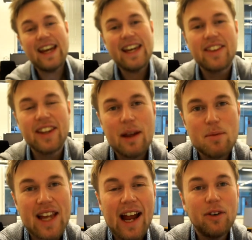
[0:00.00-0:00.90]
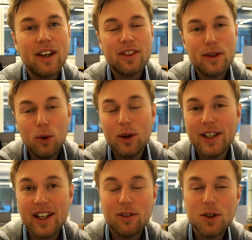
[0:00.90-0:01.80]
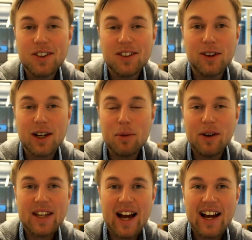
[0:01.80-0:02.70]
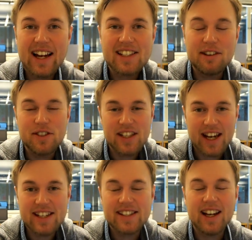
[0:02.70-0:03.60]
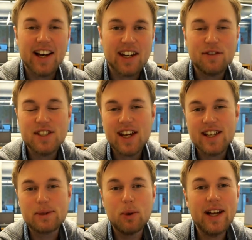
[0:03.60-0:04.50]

Hey, the name's Erik Thor and I want to talk about I S F Js and I N F Js.